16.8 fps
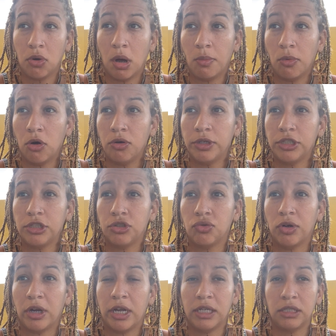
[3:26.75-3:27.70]
I'm always
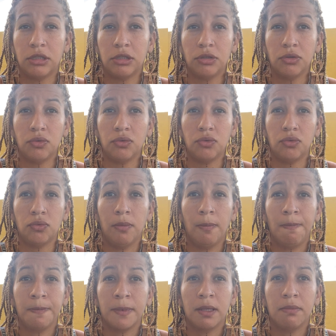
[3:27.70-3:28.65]
trying to
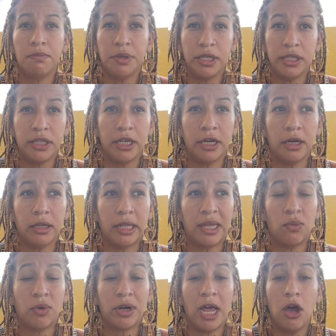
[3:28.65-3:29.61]
be there.
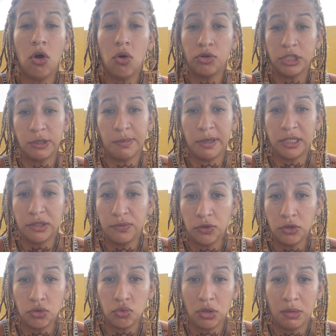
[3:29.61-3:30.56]
Like, when I hold a space for
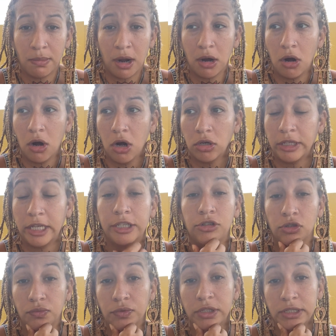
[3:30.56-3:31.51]
you in my heart, like,
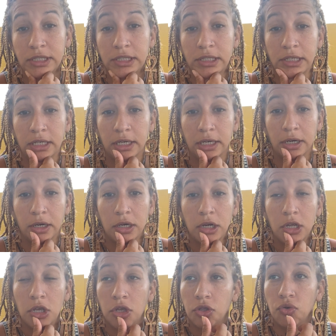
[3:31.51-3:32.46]
you're really sitting there.
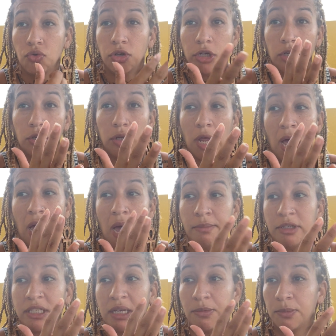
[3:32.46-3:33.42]
I'm
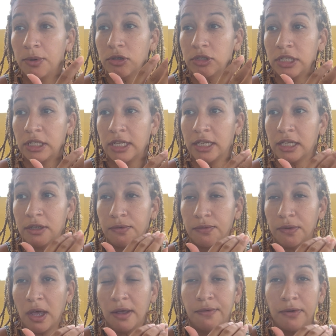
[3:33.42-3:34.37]
the type of person, like, if
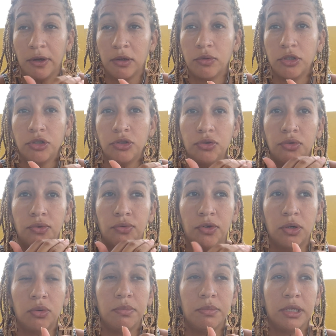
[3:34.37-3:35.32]
I fuck with you, you
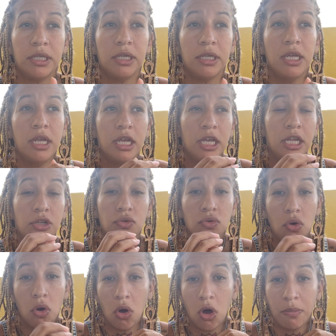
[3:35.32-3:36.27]
fuck with me, and you
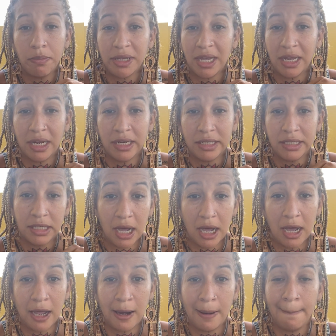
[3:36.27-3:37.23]
call me at any
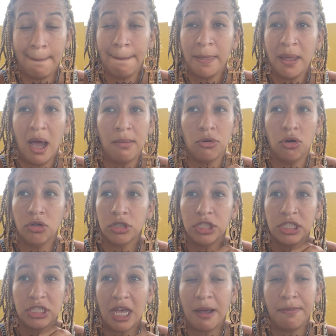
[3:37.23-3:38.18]
time, I'm going to
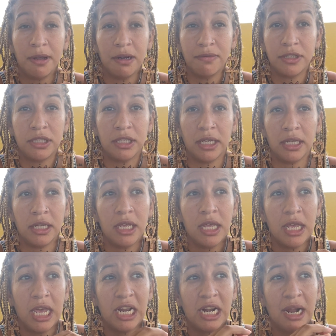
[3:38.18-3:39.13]
stop everything.
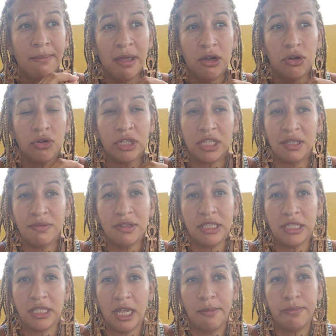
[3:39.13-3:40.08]
And I'm not going to give
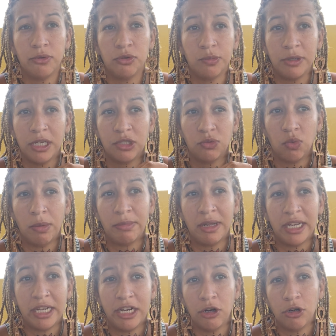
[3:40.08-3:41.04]
examples because I'm
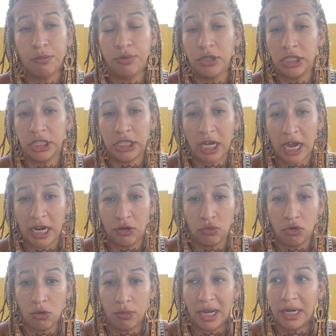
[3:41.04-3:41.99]
not here to put shine on
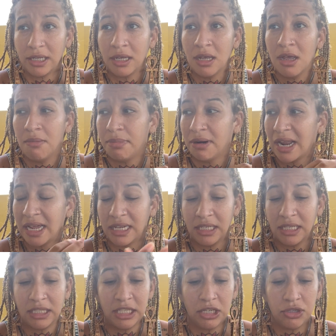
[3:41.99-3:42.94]
nobody, but I
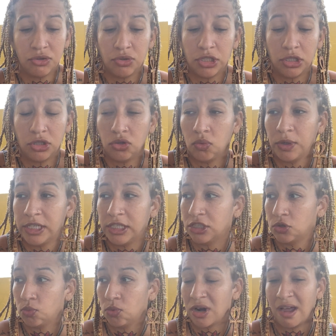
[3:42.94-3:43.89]
can tell you
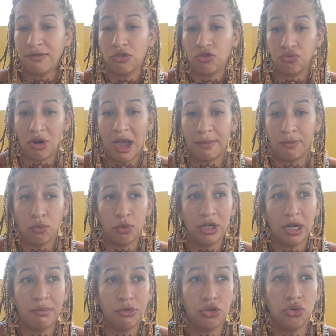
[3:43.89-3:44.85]
situations where I've dropped what
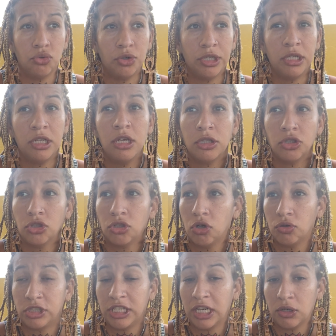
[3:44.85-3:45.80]
I'm doing to
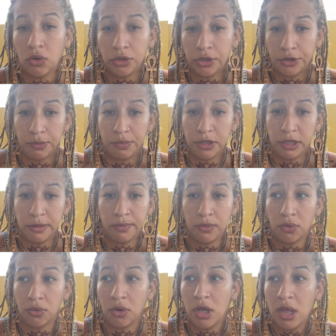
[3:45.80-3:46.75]
go check on other
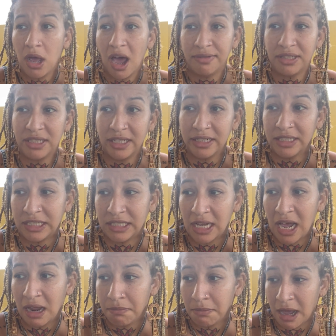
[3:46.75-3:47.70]
people. I've set
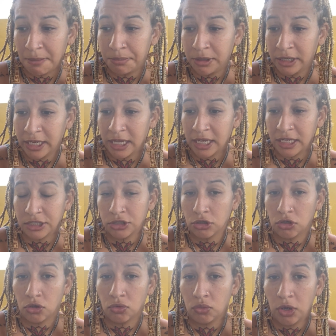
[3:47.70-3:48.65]
aside my plans to
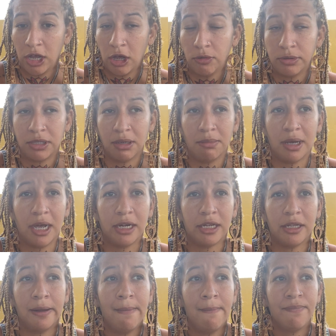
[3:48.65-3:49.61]
go help
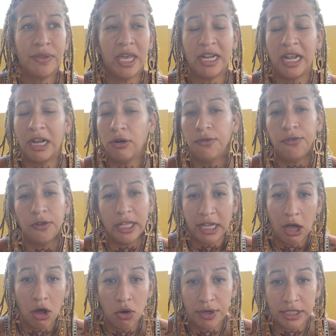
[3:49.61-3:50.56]
somebody, and I don't feel like
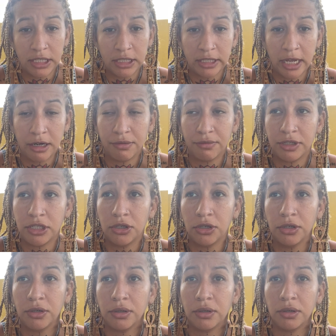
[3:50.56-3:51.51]
I always get that in
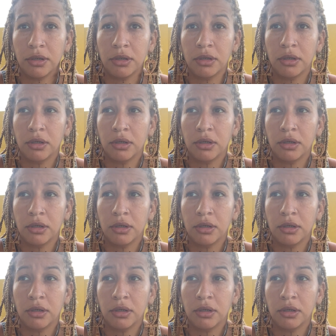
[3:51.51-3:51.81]
return.